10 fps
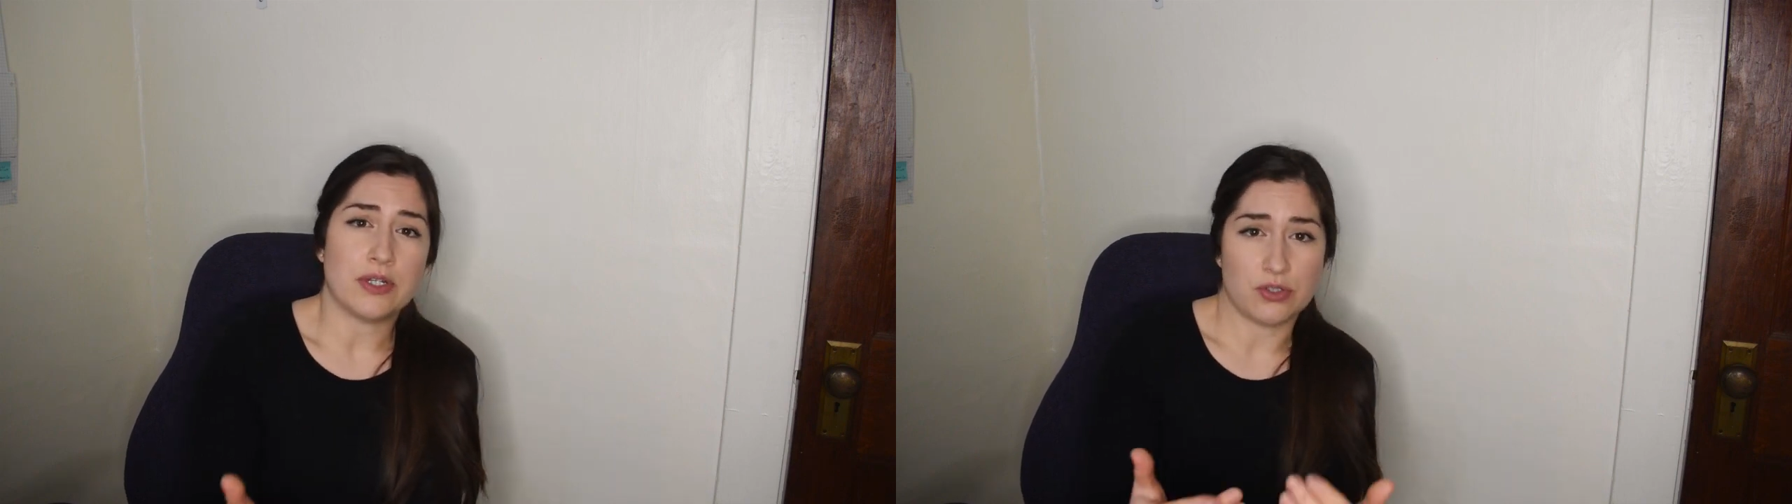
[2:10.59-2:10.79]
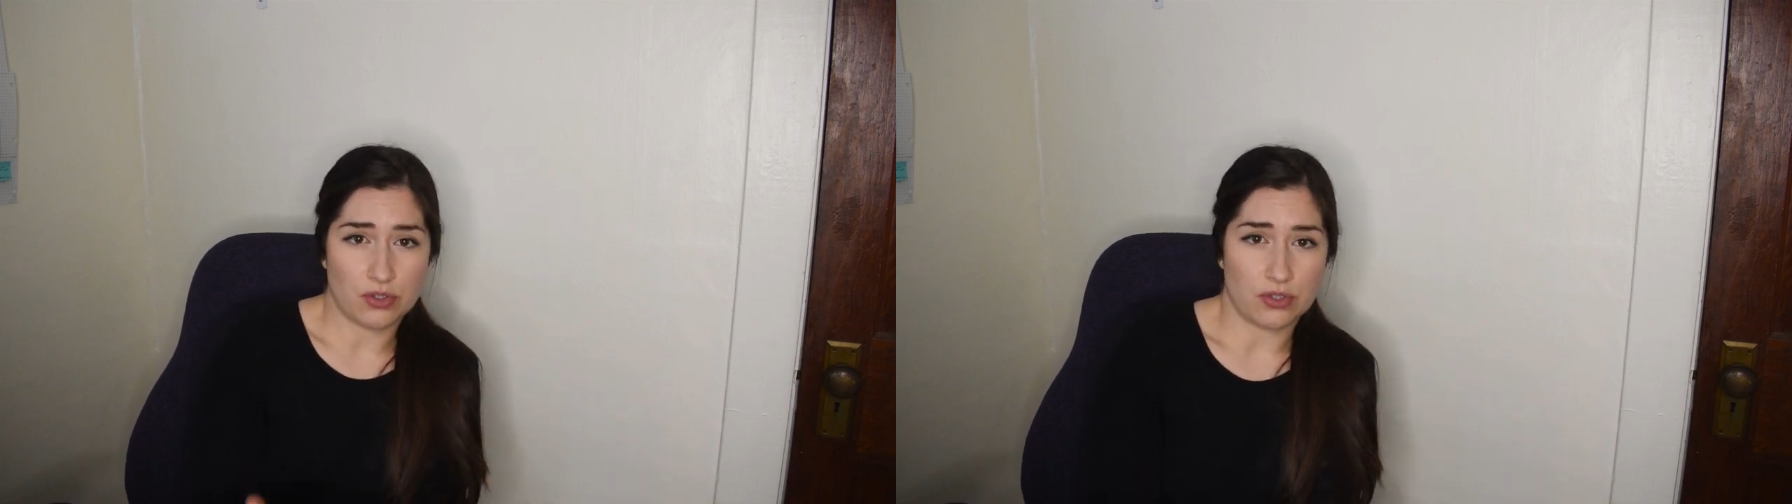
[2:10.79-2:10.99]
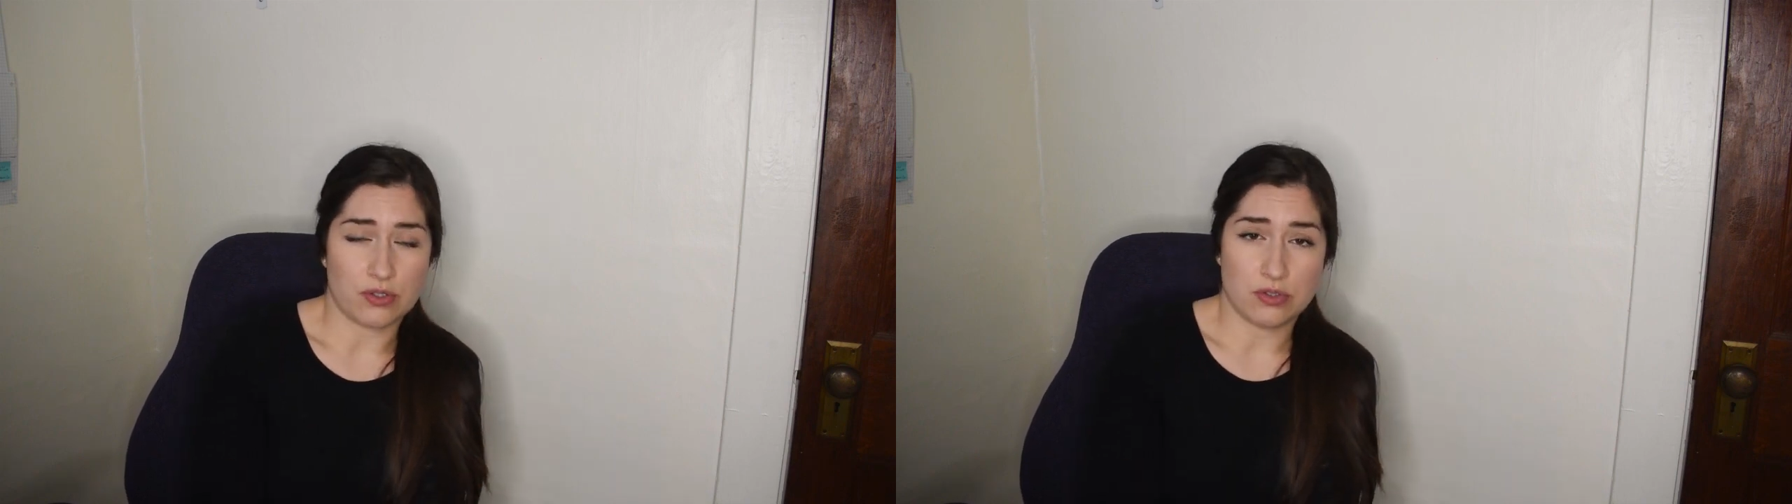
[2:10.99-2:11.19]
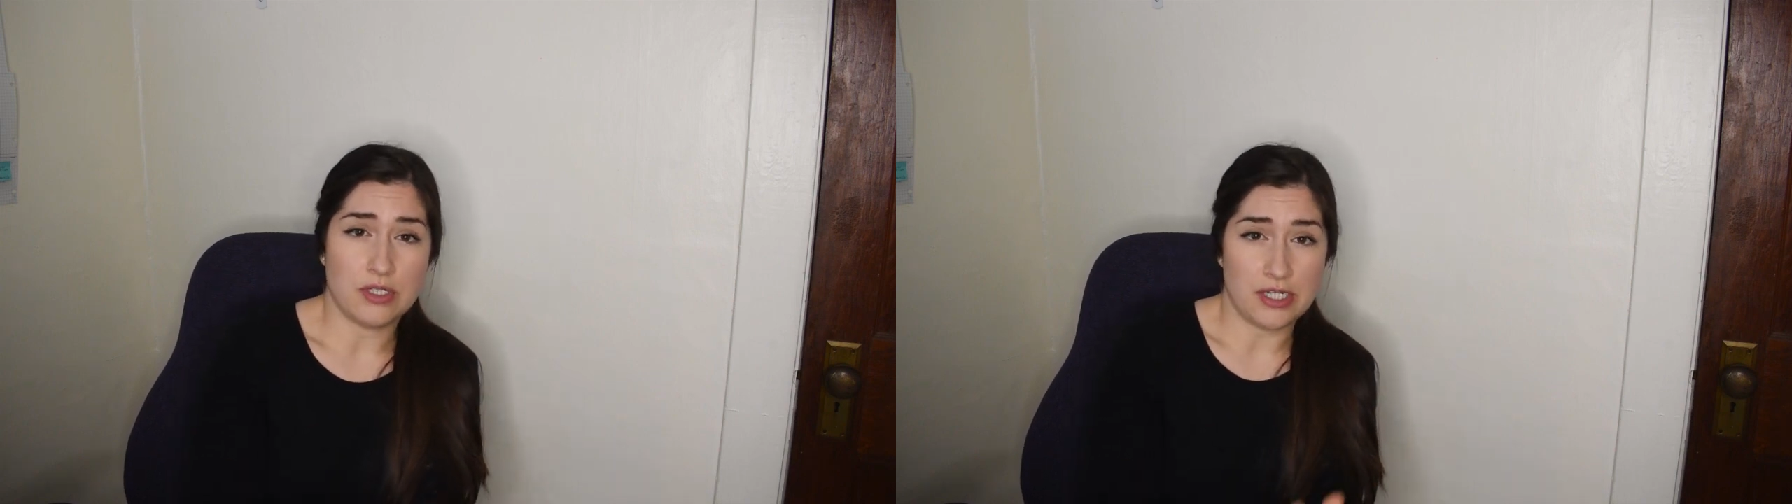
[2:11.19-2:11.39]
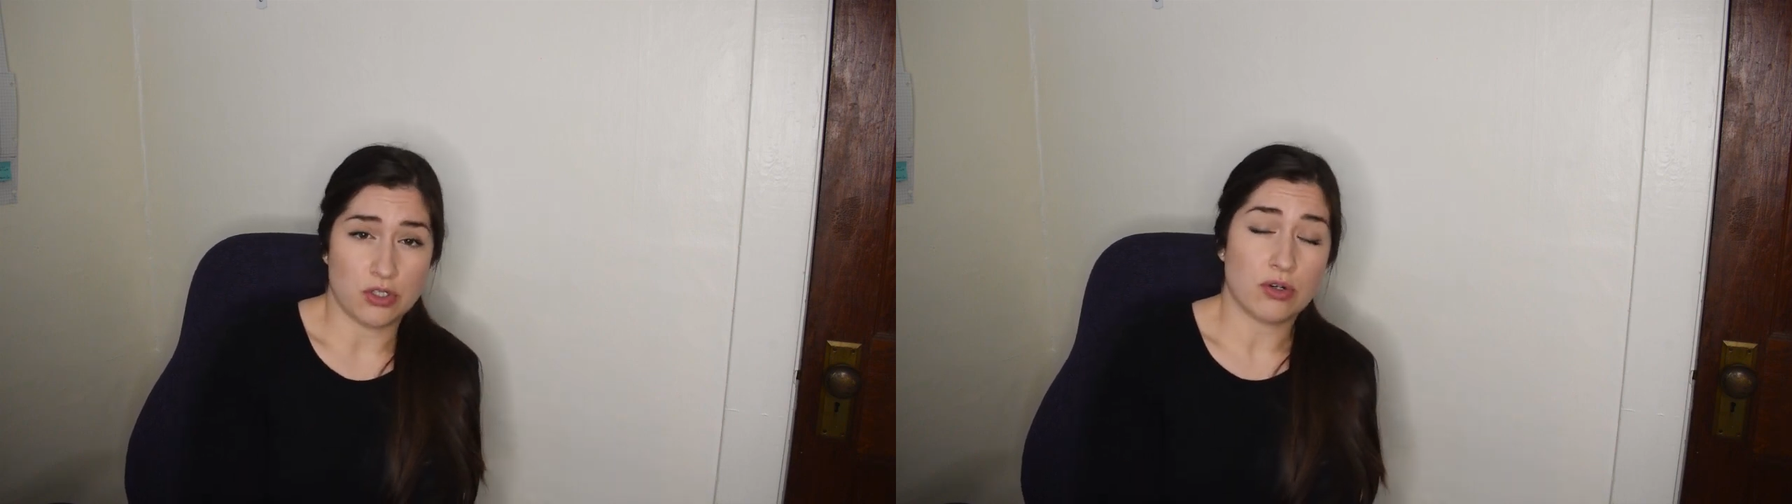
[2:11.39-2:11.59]

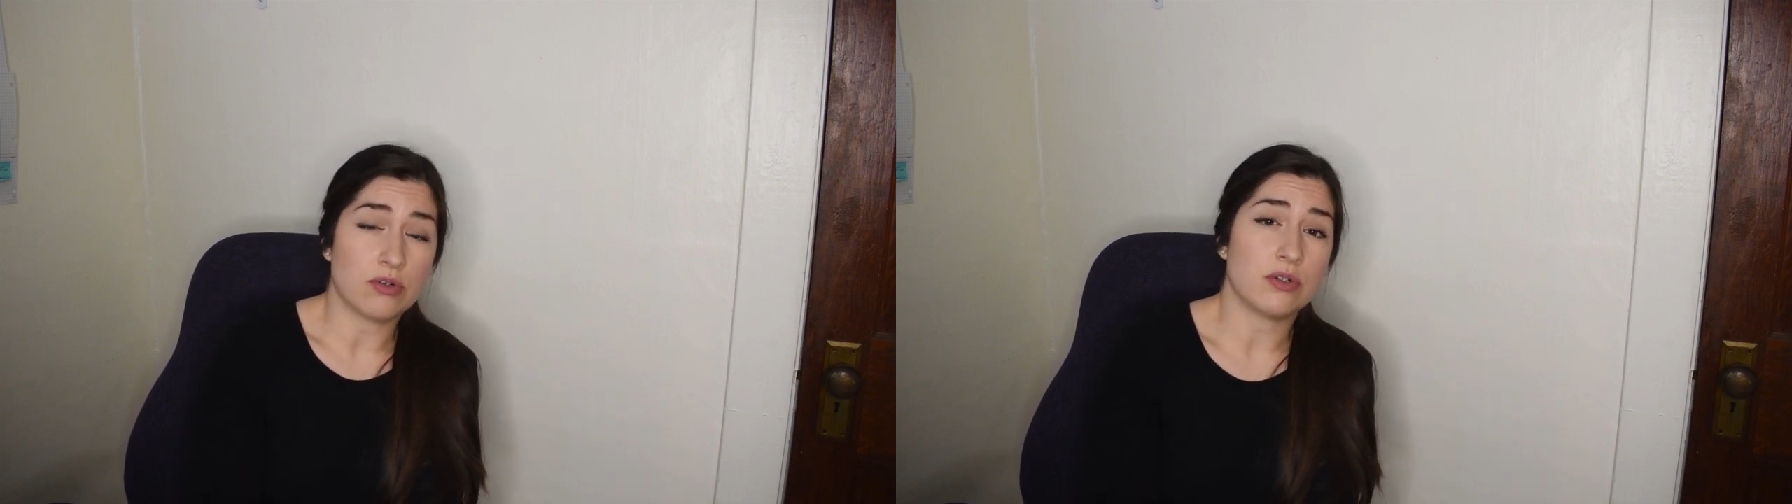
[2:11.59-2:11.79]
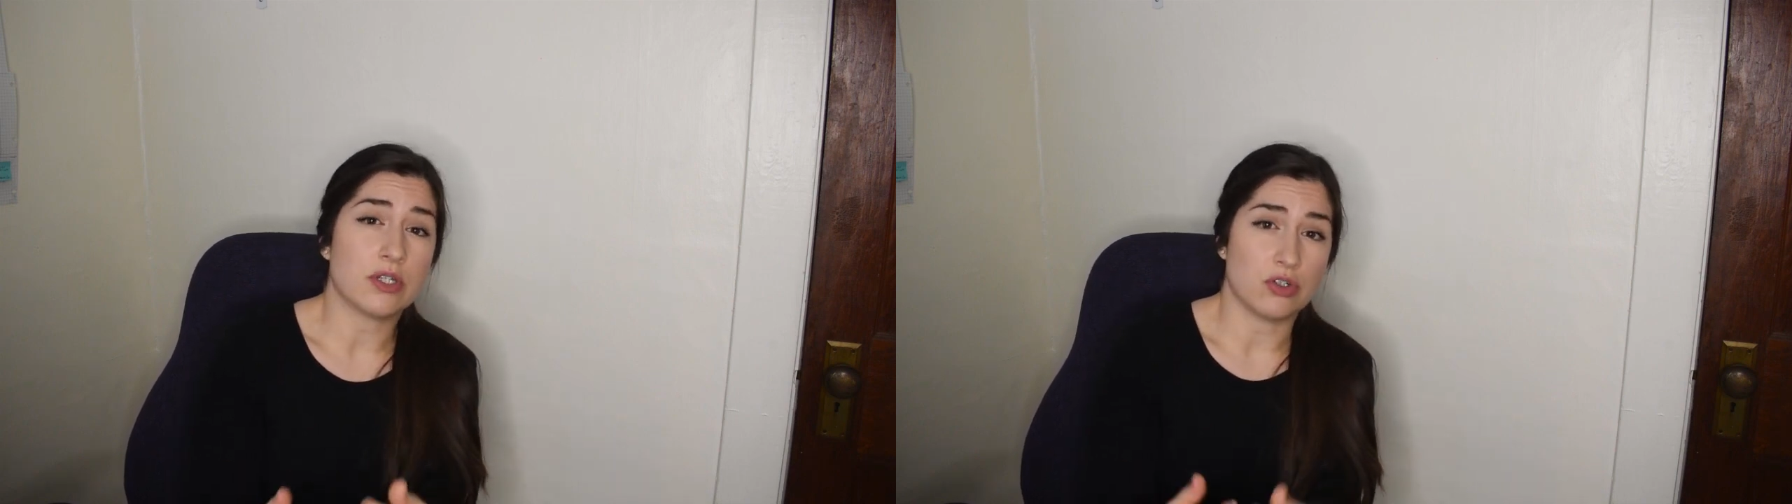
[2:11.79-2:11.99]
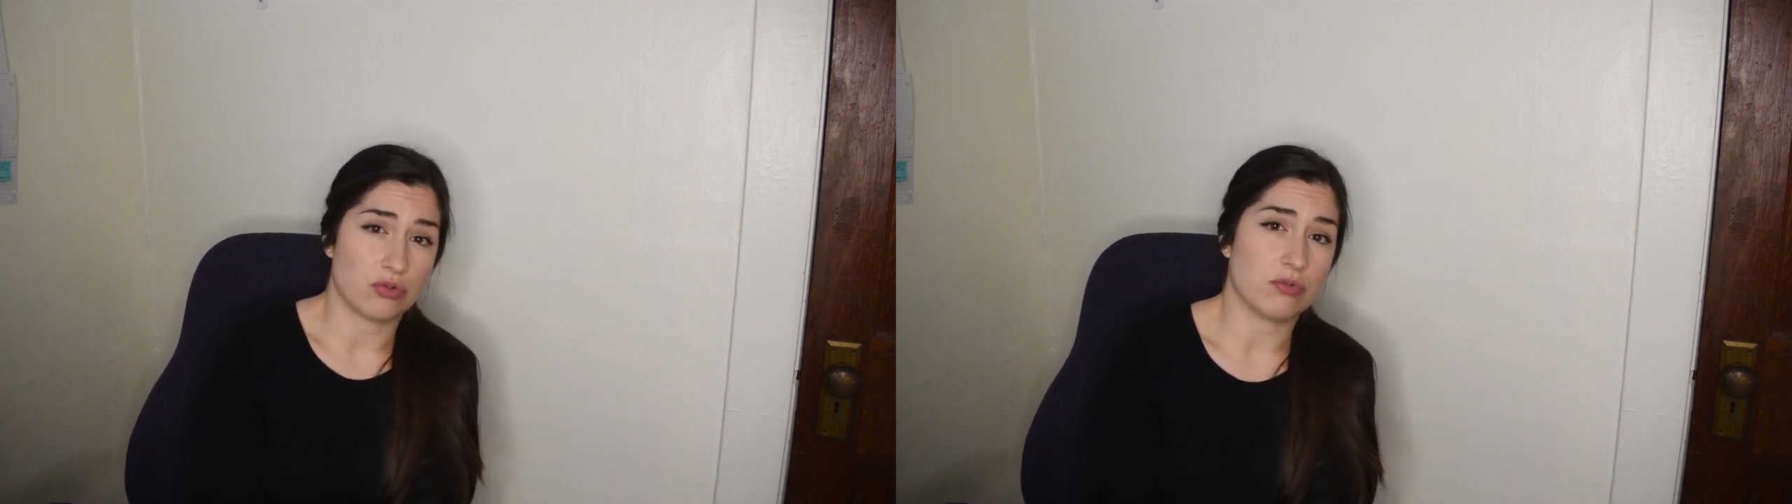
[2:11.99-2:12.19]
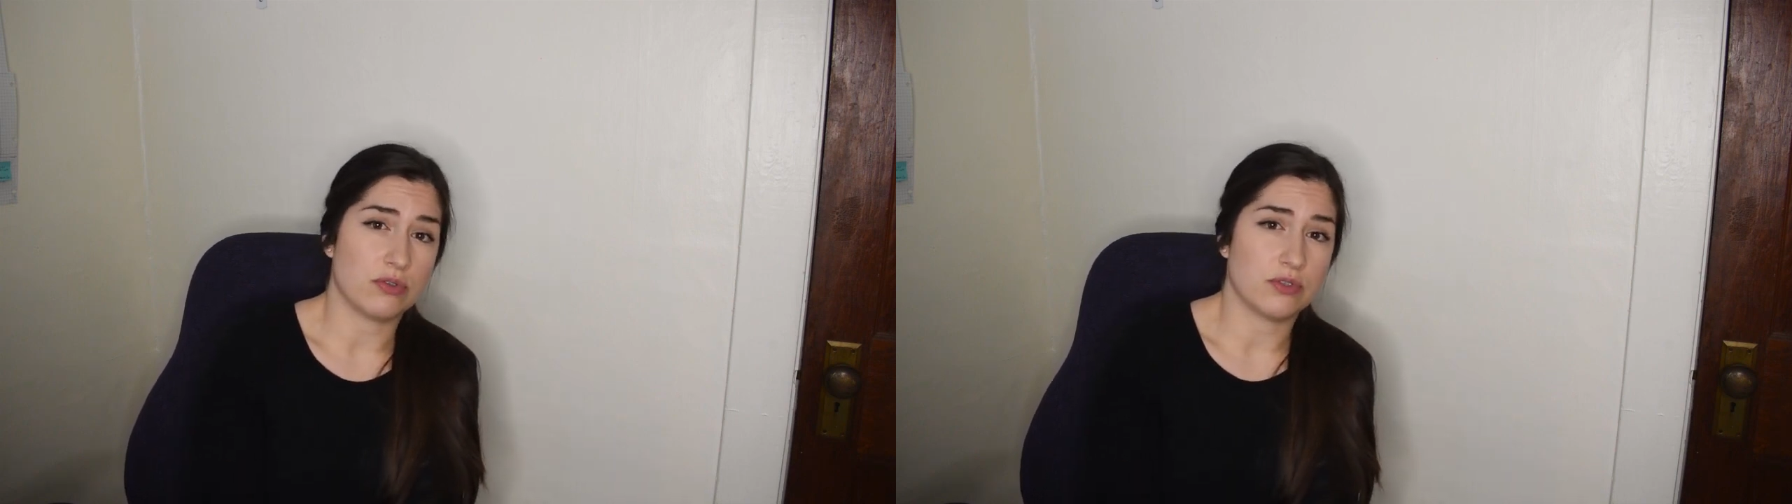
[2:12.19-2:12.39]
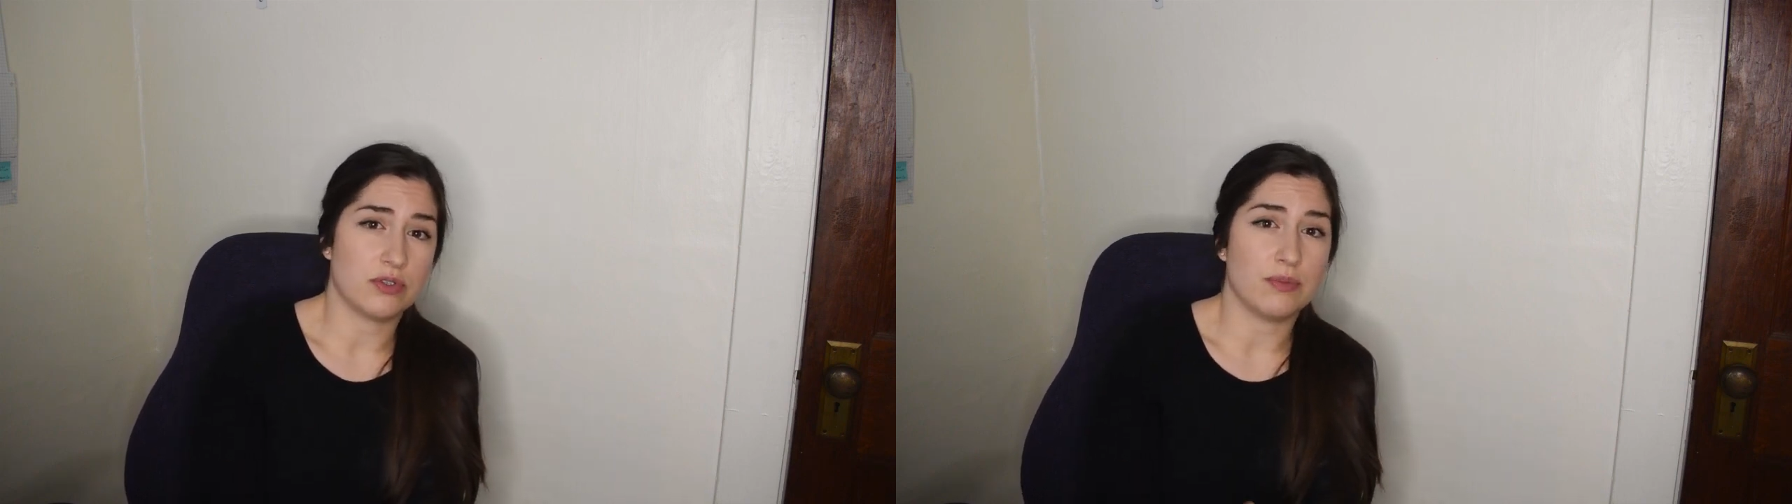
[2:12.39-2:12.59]
internal controls.